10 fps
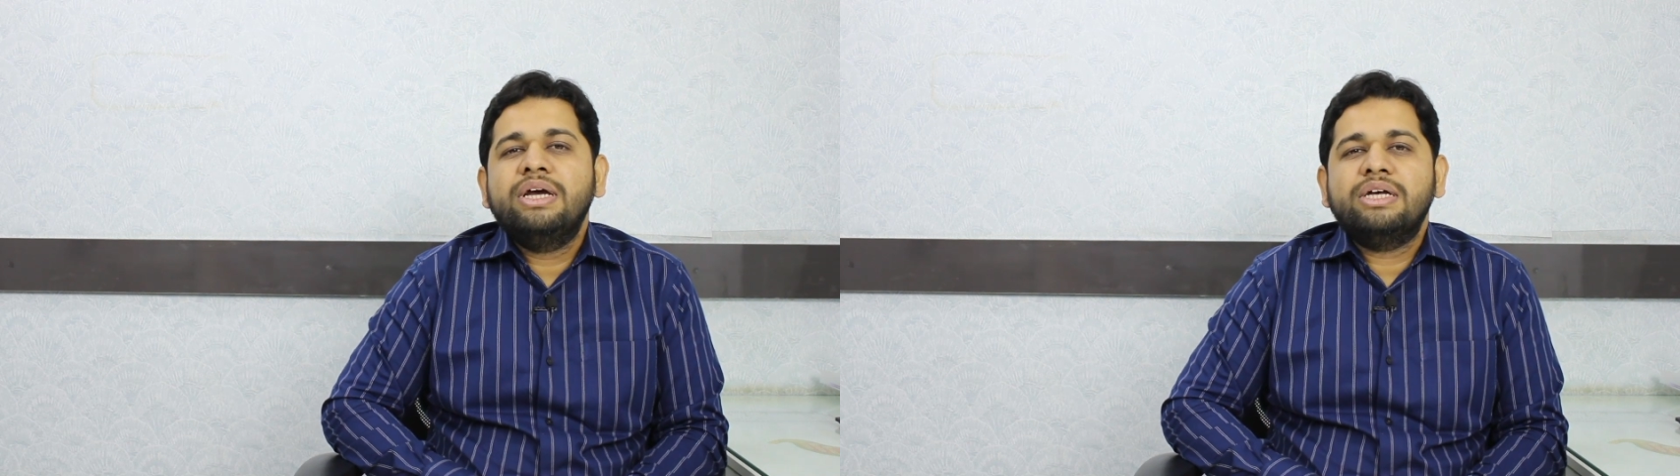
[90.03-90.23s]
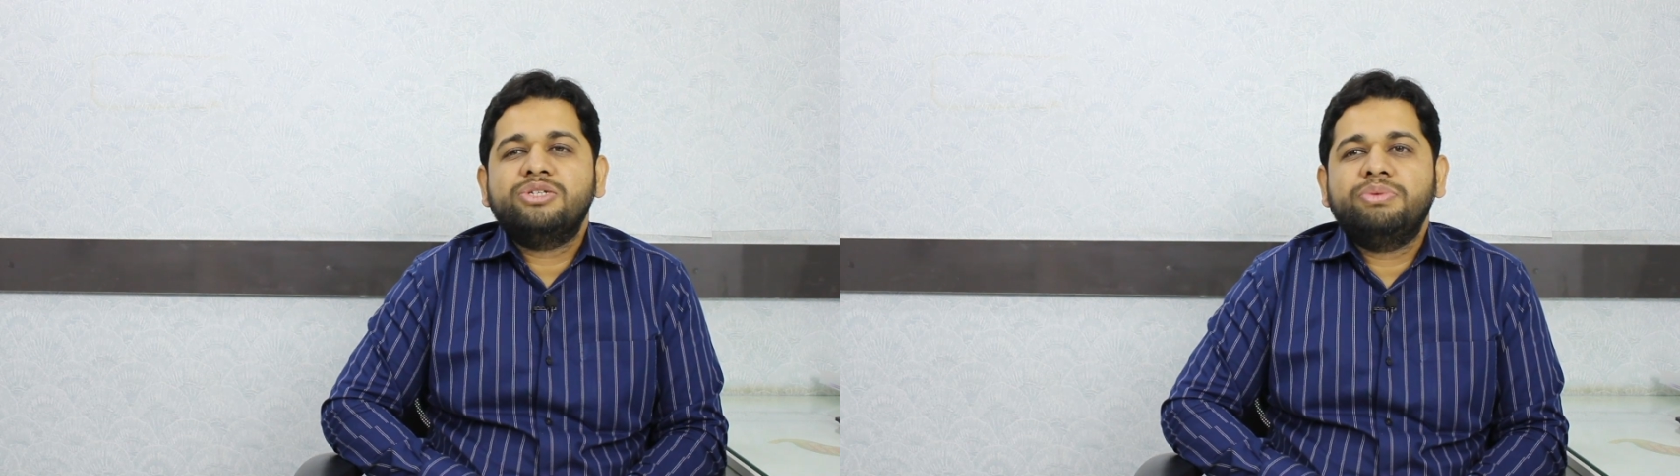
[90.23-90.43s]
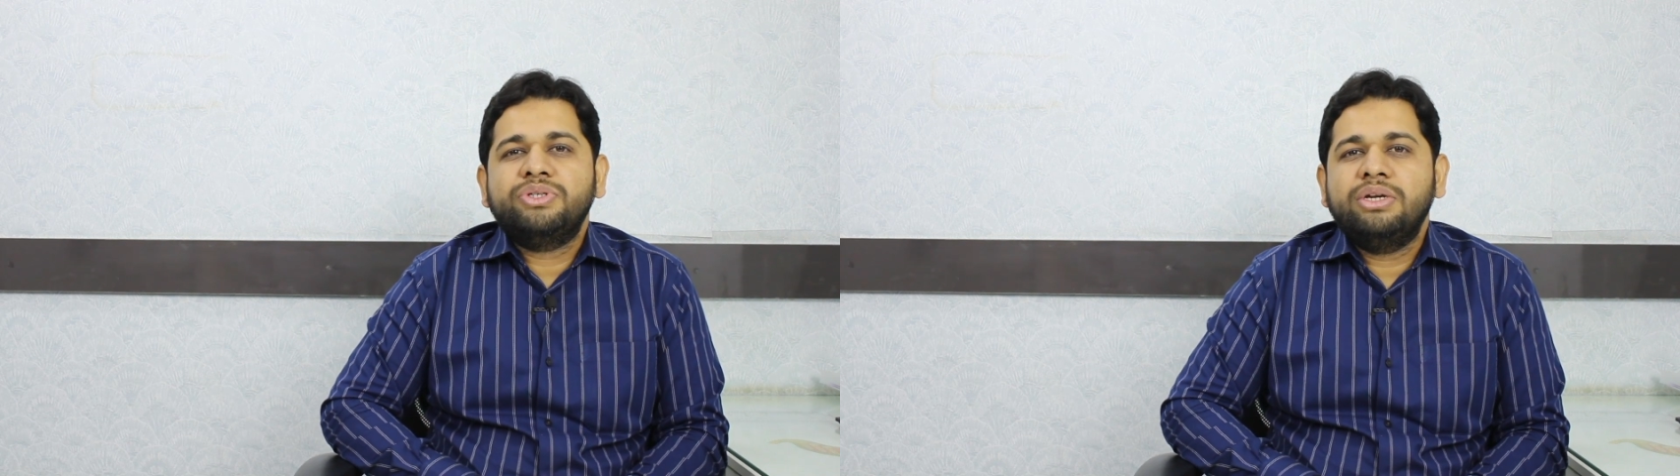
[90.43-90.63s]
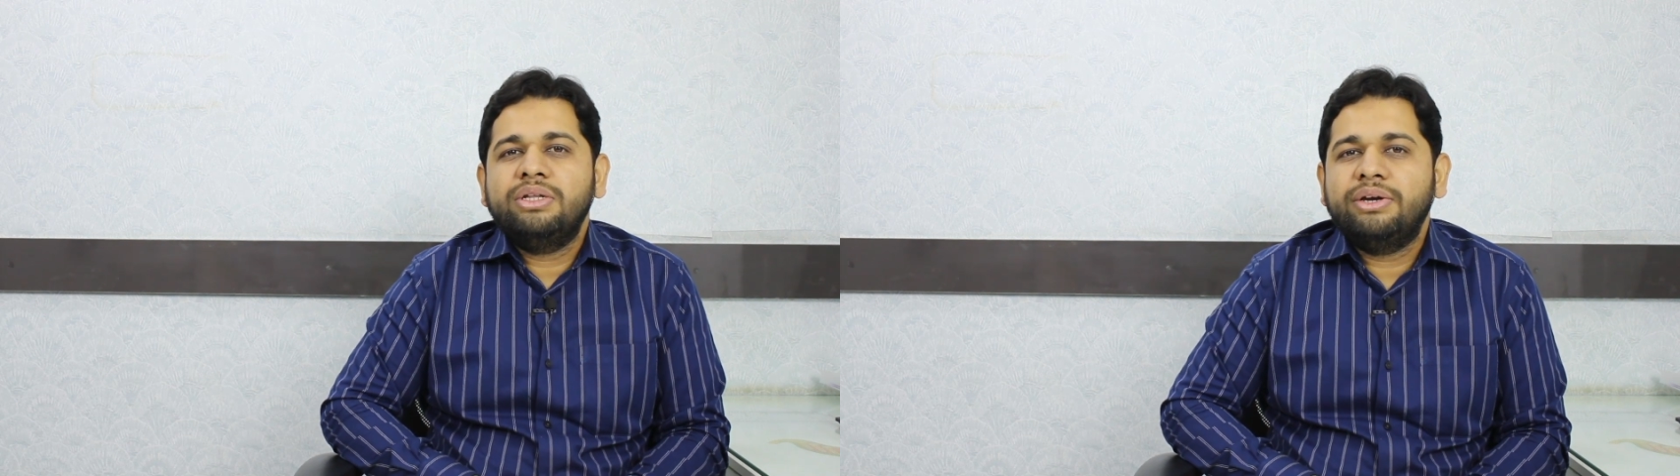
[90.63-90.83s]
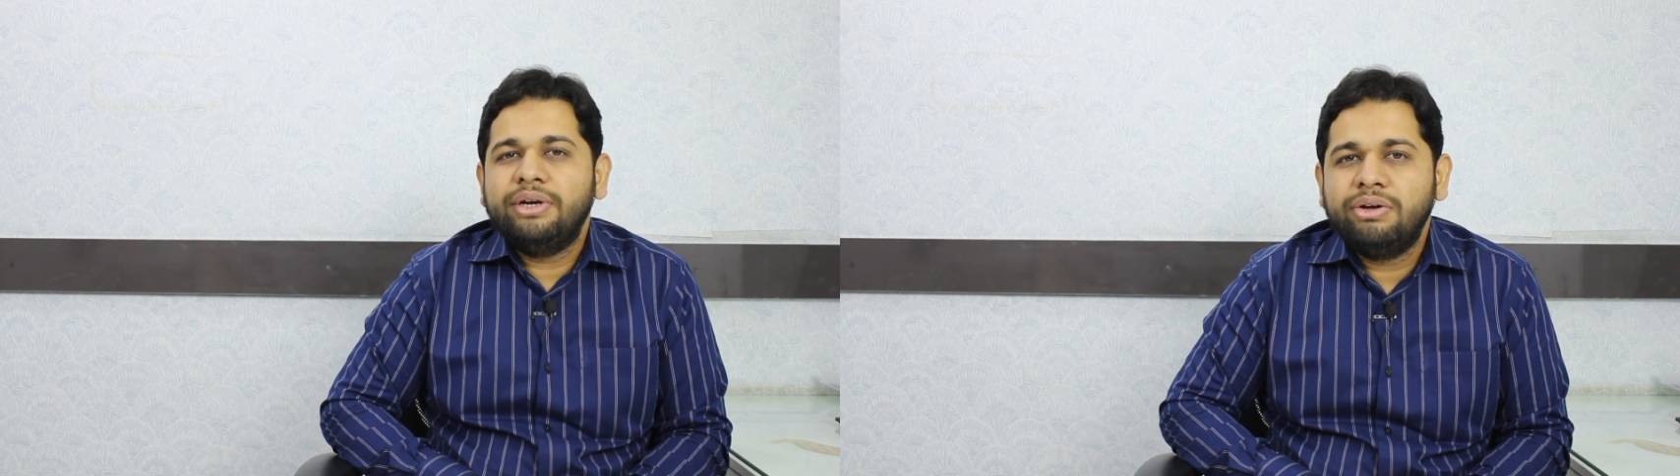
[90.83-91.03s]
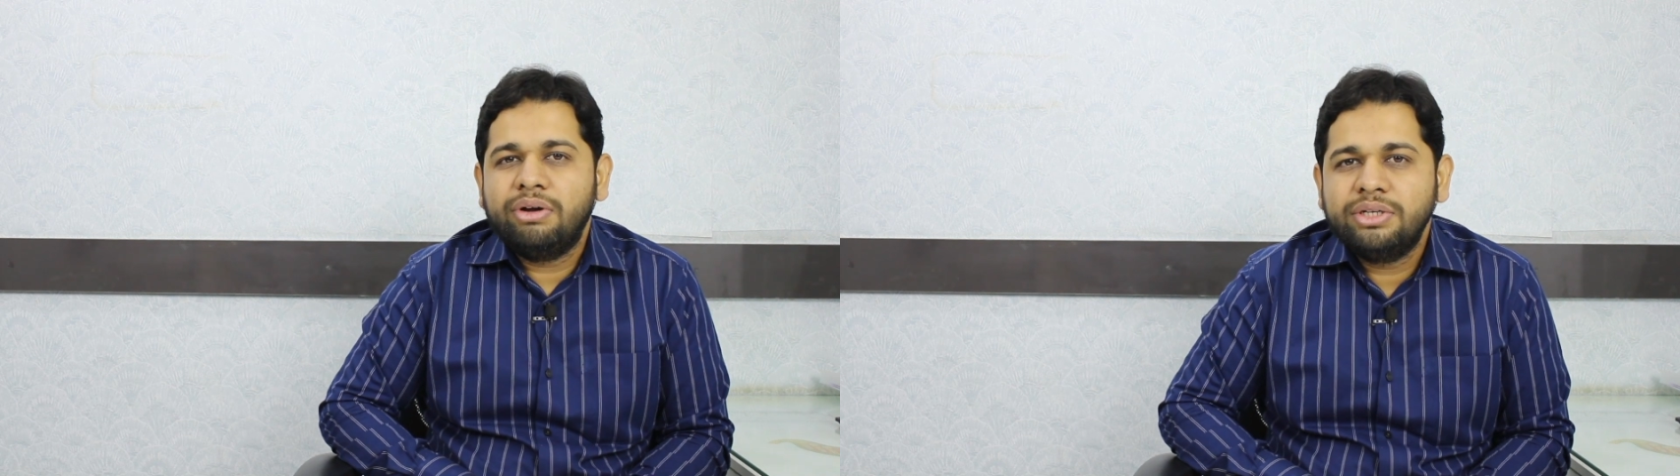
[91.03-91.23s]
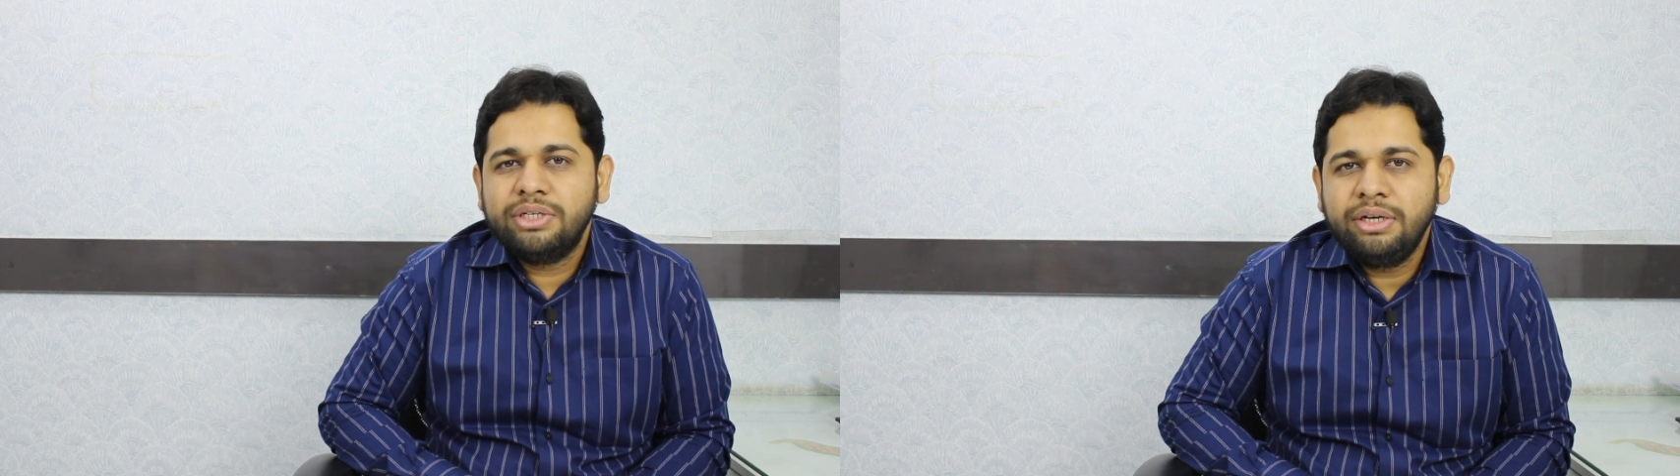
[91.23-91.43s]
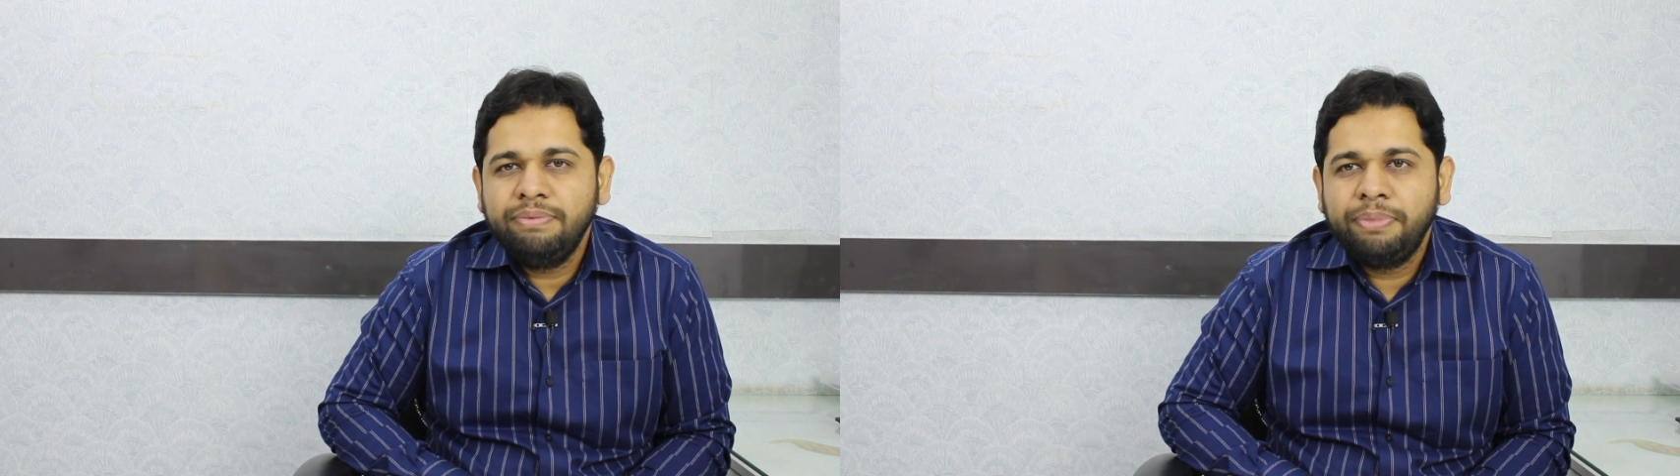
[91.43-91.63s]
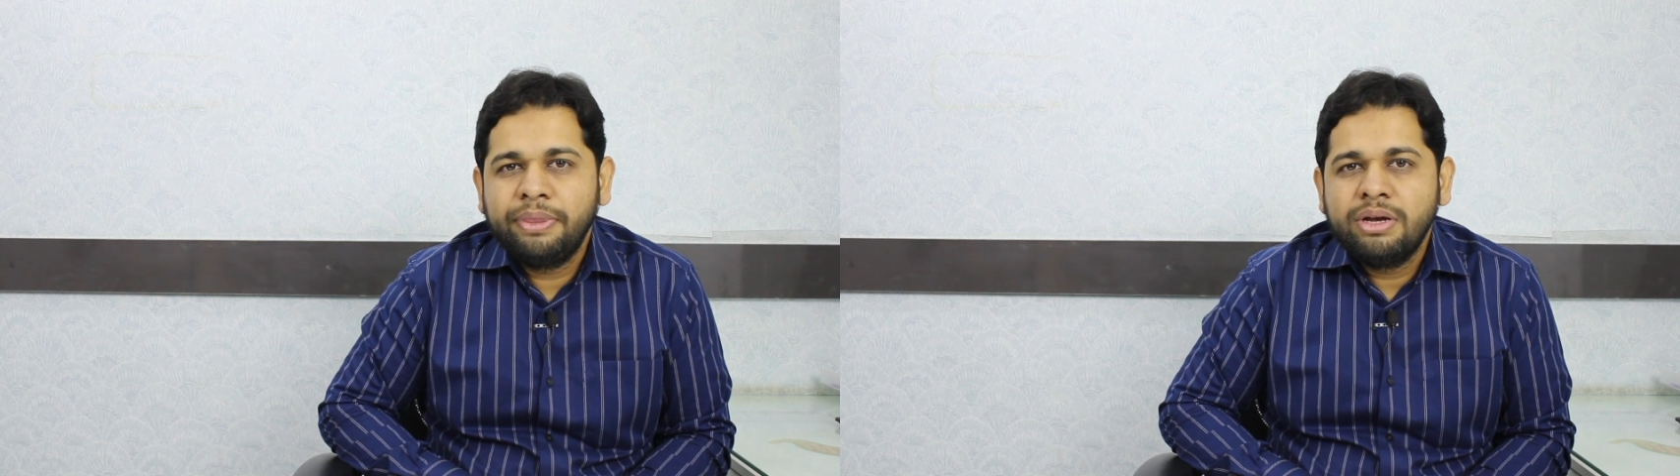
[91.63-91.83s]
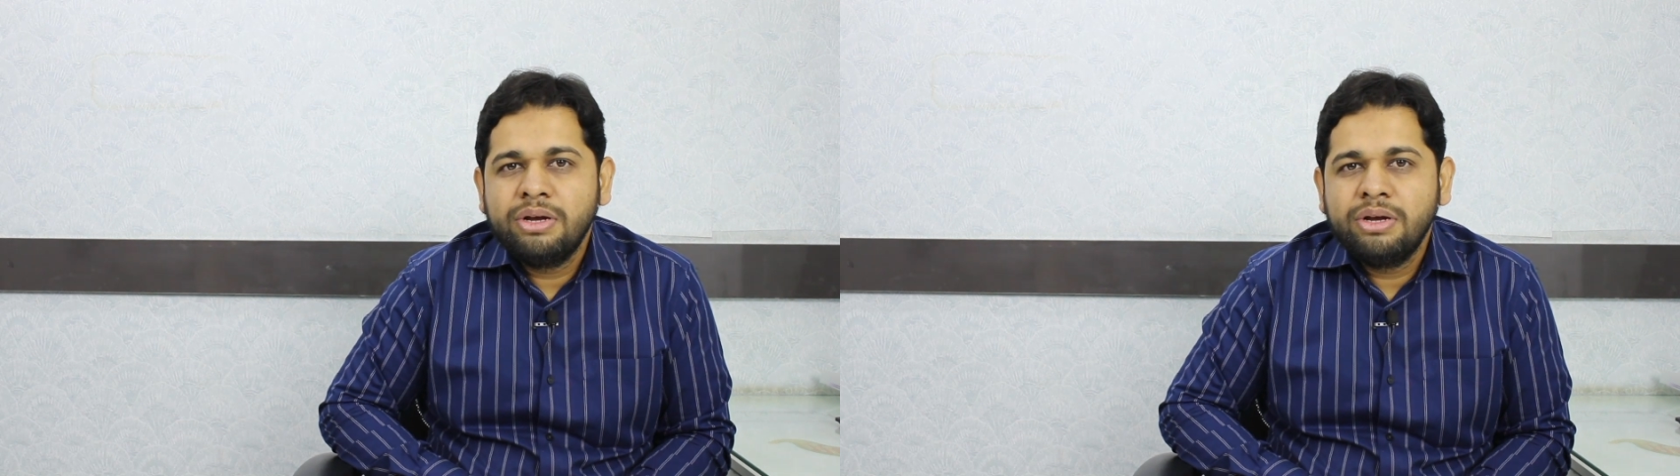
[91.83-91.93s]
especially the radiology.